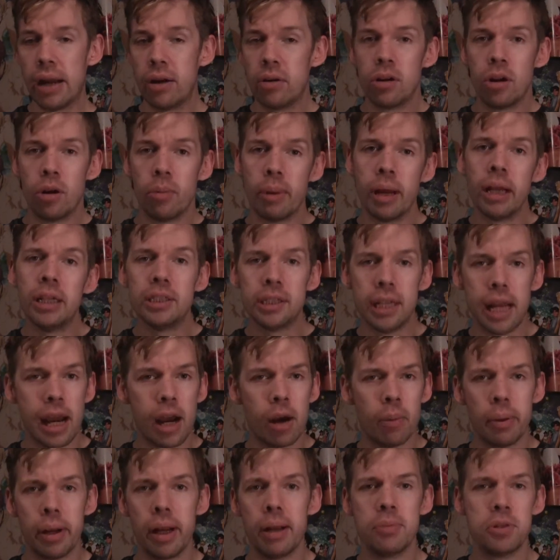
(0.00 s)
don't know much
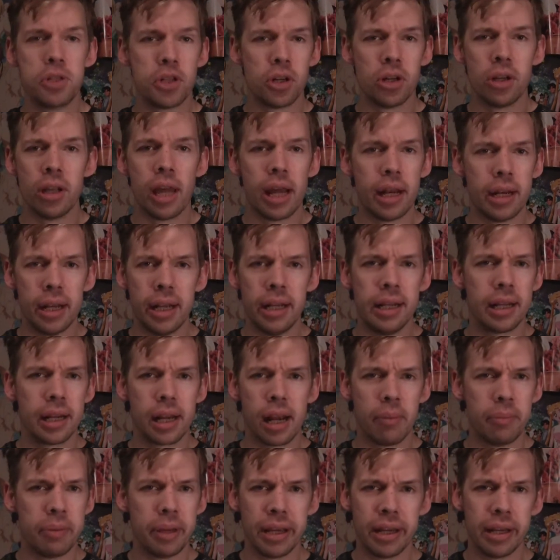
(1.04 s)
now, but I'm sure that in the
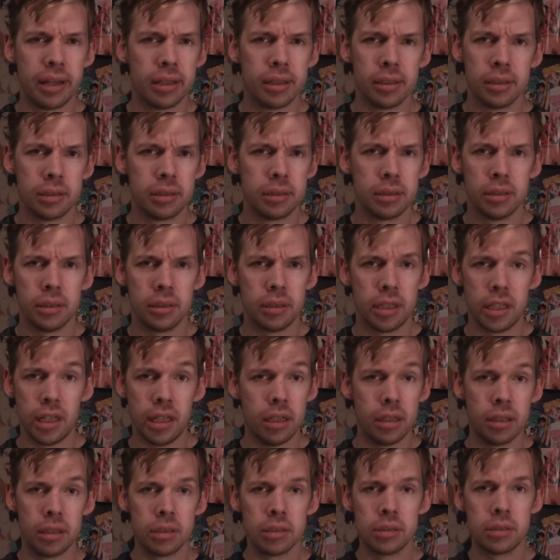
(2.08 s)
coming
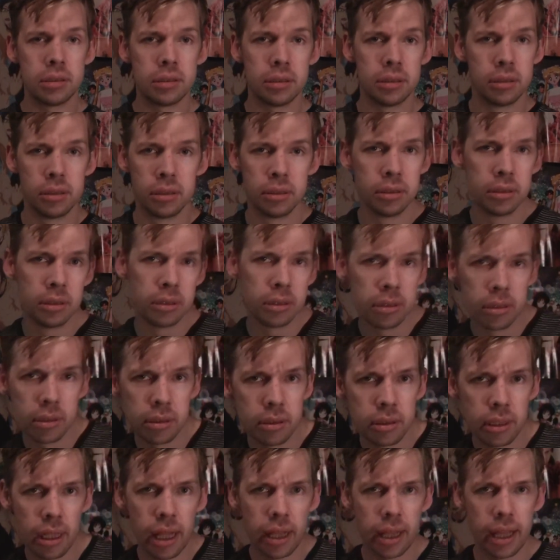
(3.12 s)
years
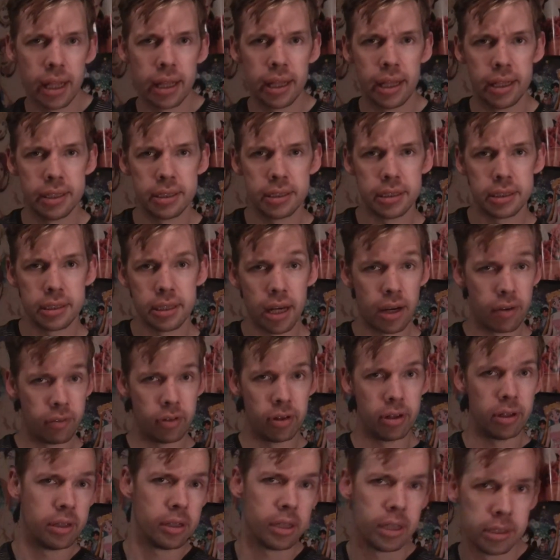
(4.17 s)
that this is
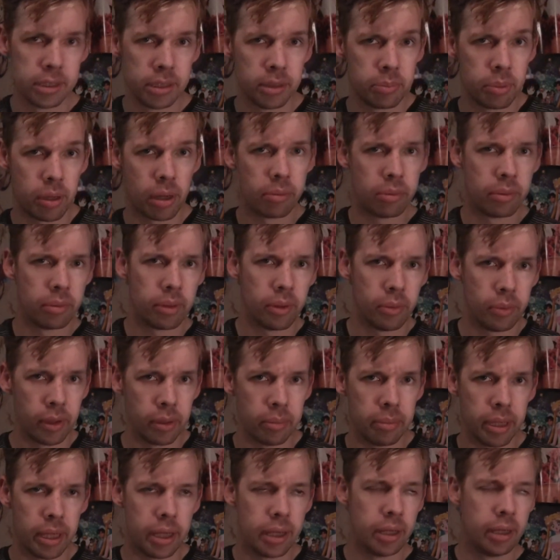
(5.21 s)
covered, because it probably will
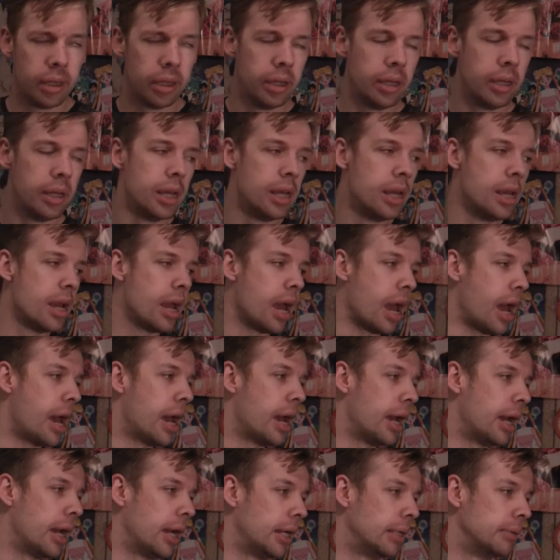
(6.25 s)
be.
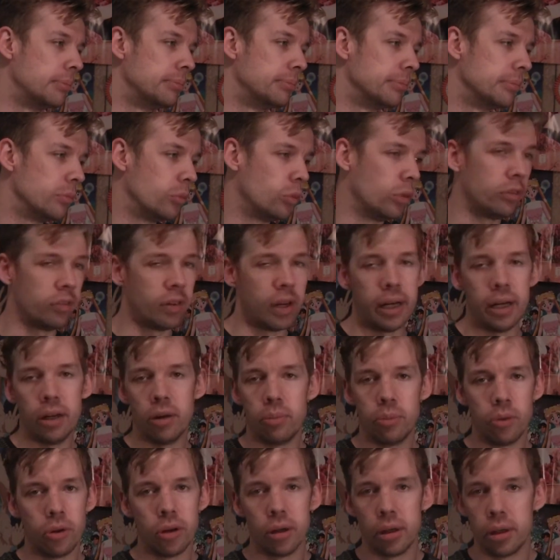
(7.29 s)
We'll find
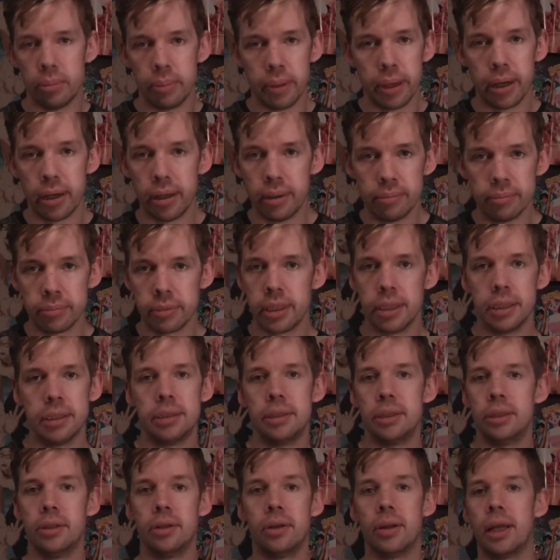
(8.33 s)
out more about him,
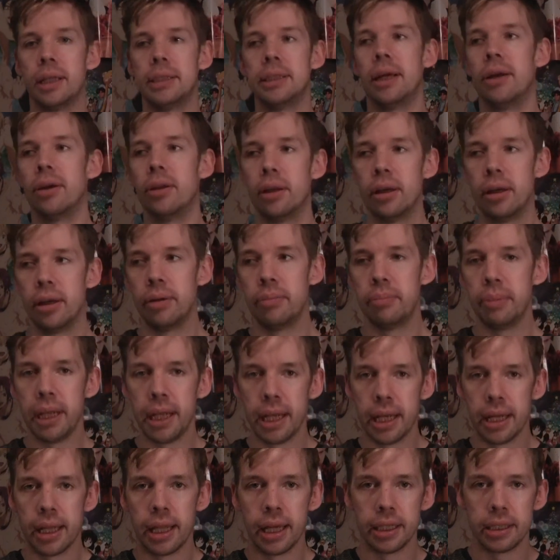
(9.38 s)
because, you know, that's how the
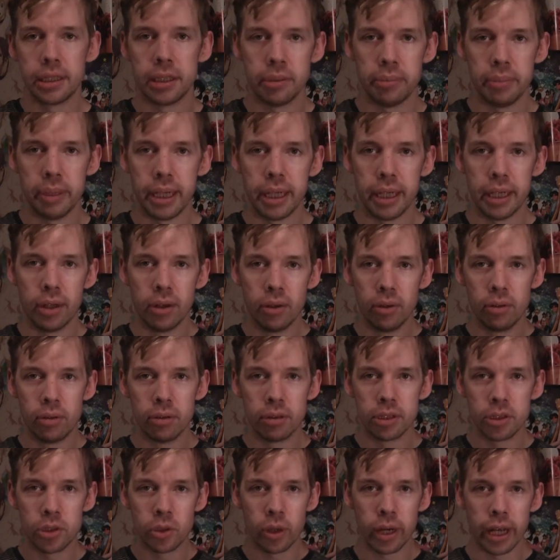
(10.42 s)
media likes to be. Oh,
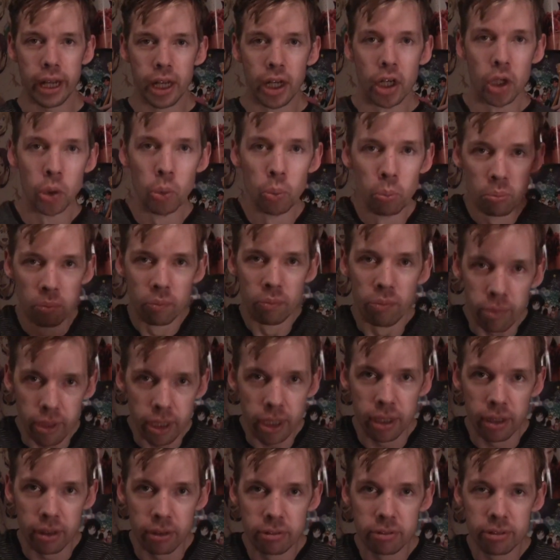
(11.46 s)
a story,
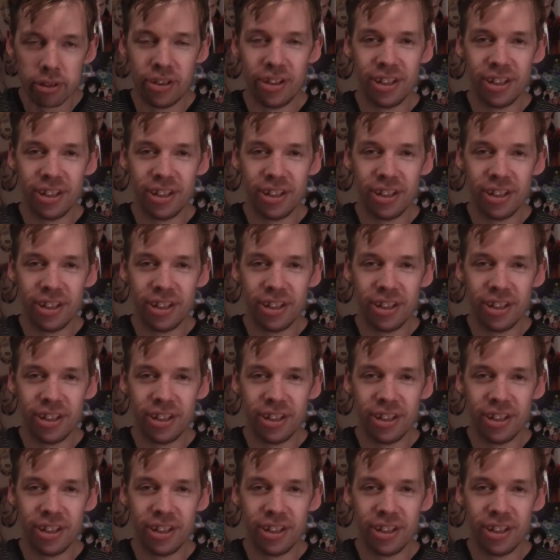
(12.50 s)
you know.